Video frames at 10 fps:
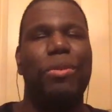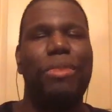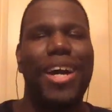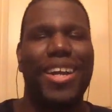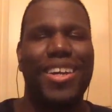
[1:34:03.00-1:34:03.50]

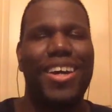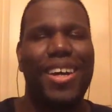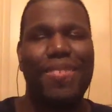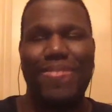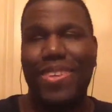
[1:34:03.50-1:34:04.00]
back.
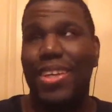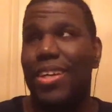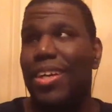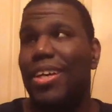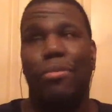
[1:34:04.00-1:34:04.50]
Don't
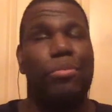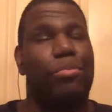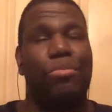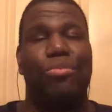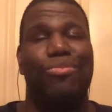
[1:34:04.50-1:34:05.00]

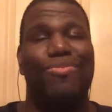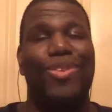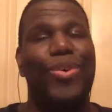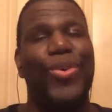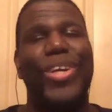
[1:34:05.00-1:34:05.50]

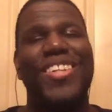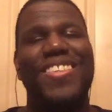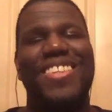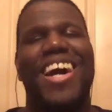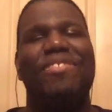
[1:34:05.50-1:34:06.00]
to win?
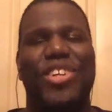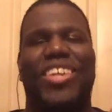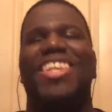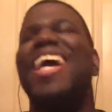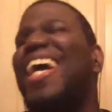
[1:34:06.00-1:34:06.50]
No, I'm joking.
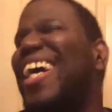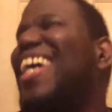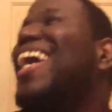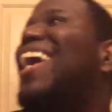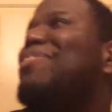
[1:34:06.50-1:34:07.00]
I'm